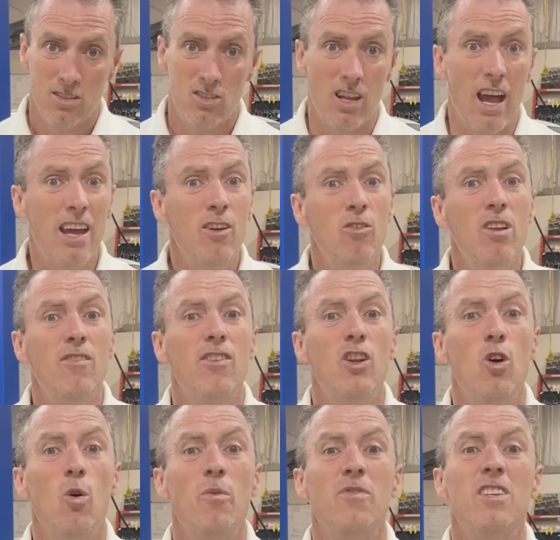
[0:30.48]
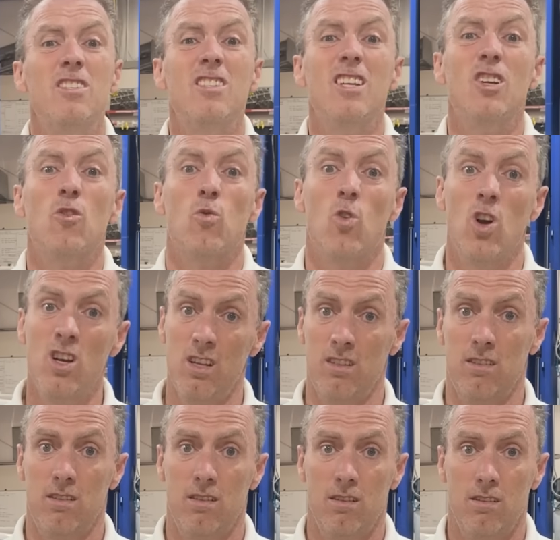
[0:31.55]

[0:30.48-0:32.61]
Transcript: So I don't even know if this thing runs.